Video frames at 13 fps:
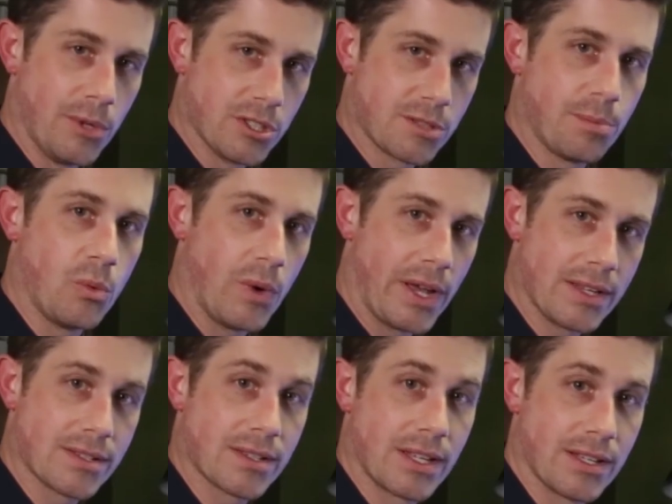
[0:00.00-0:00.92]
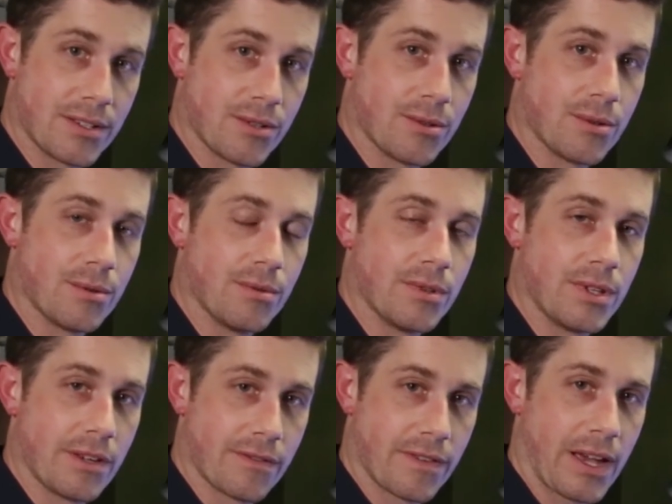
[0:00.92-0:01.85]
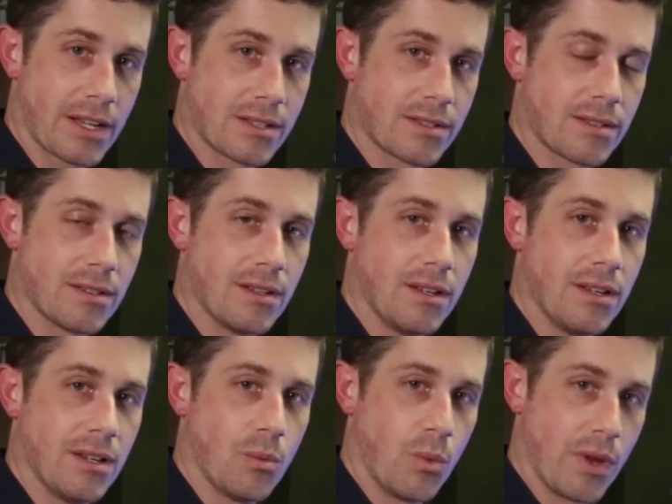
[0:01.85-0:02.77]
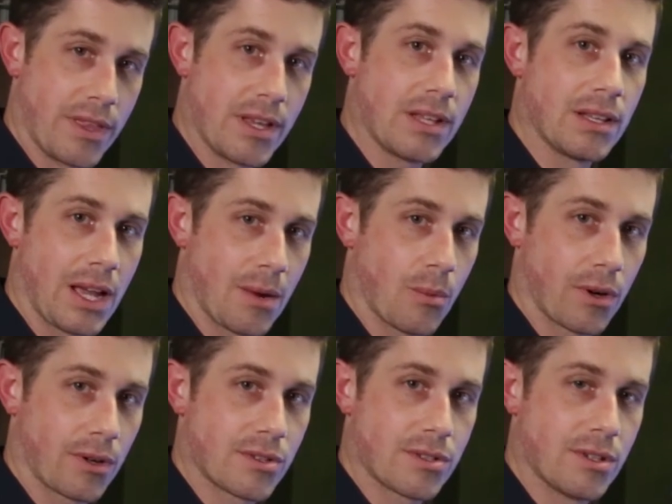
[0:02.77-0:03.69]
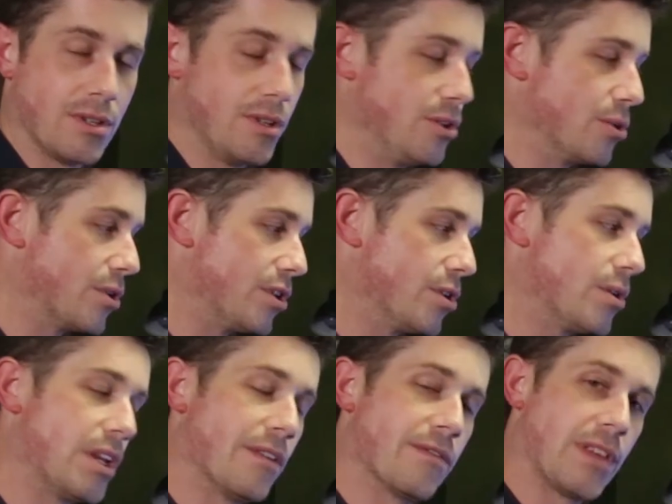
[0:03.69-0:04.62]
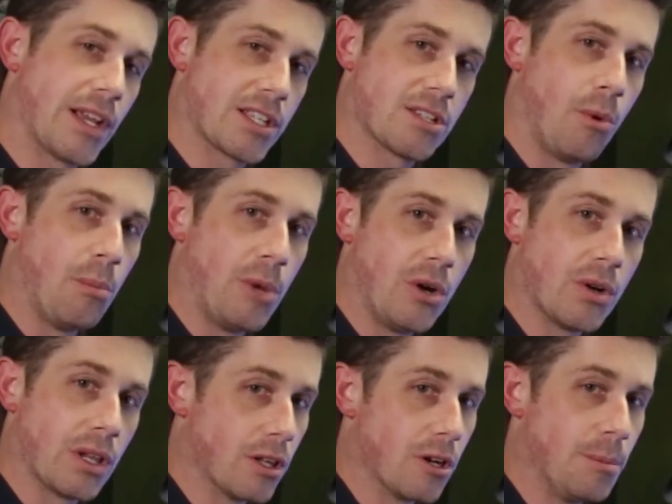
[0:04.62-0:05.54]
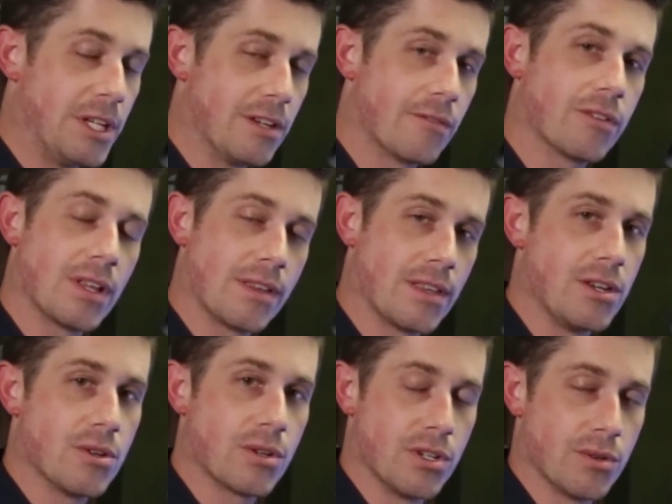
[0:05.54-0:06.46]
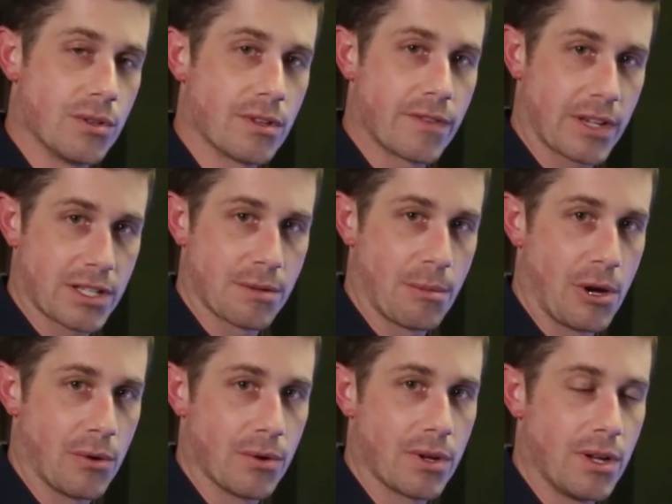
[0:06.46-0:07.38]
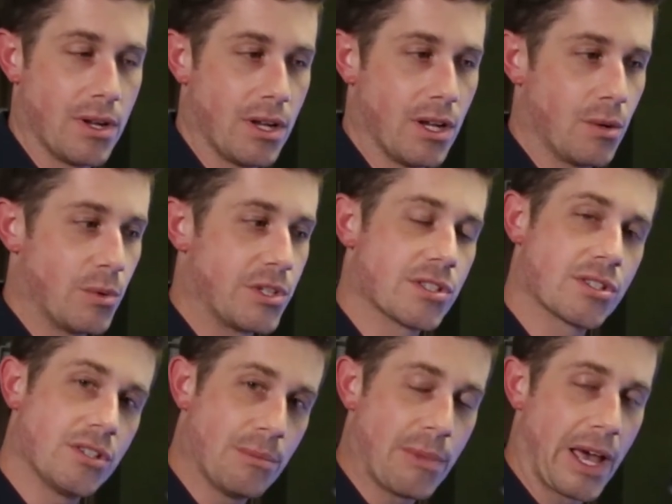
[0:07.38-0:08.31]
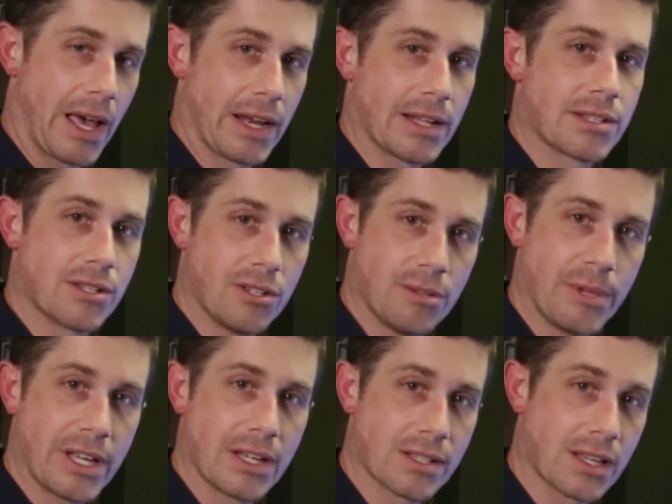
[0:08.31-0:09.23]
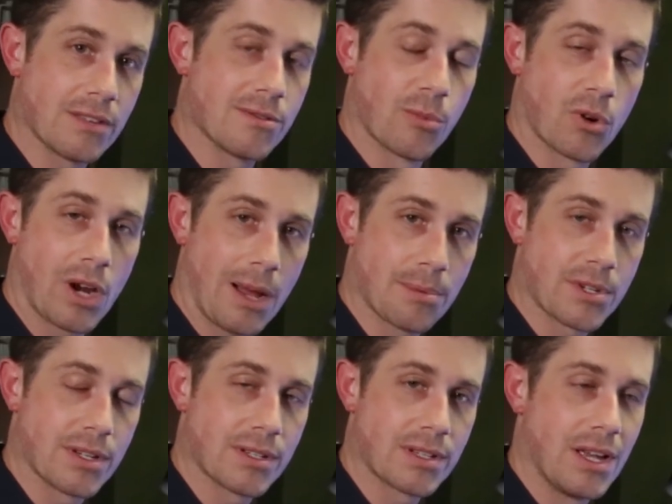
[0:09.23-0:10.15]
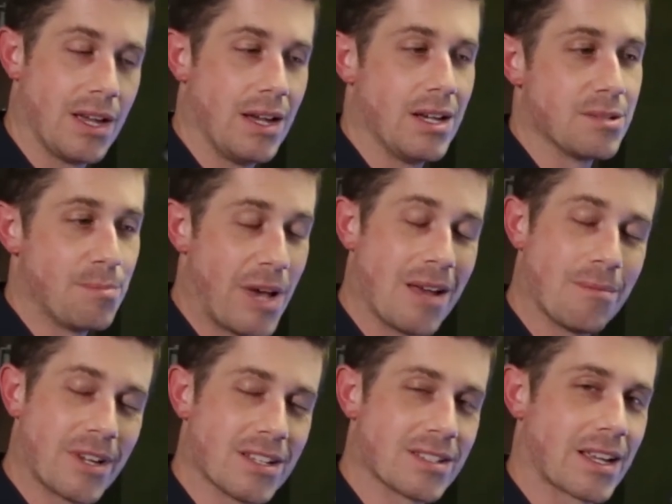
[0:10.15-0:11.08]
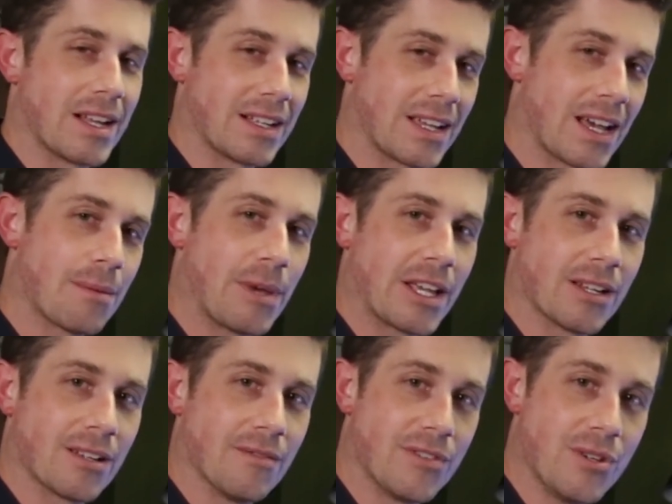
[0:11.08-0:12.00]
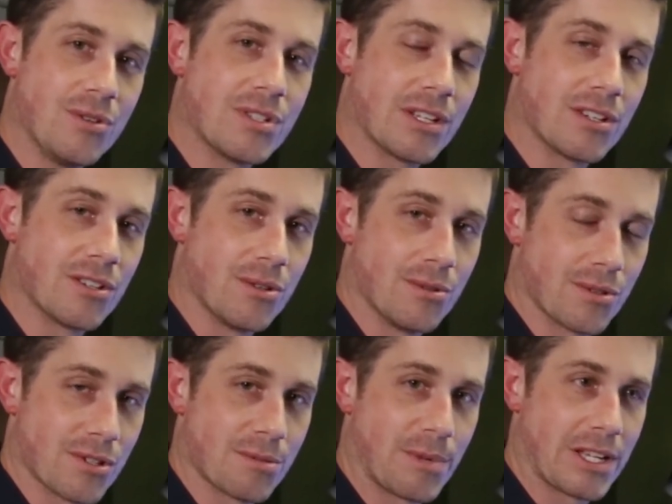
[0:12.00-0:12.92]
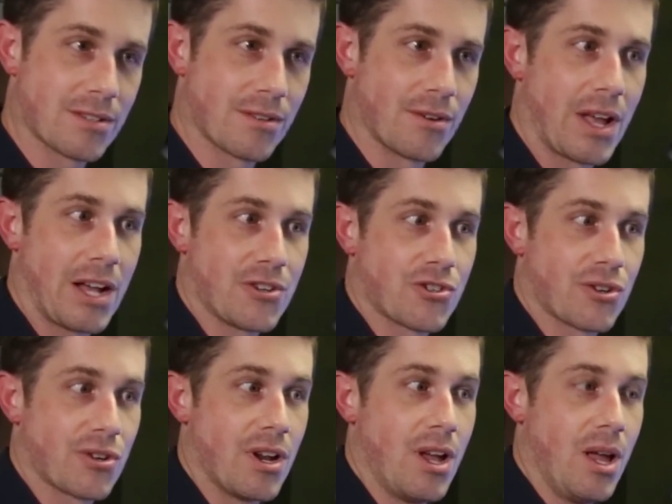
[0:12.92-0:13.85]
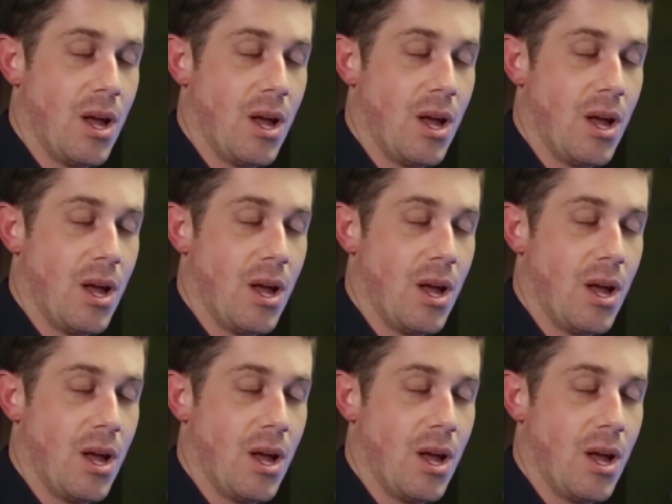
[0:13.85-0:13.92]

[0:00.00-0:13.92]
multiple ways to get to the effects within Lightworks. You can do it in flexible mode a little bit differently than you can do in the fixed mode, which is good and bad. It's good because it gives you more options. It's bad because it can kind of make it confusing to users because they're not sure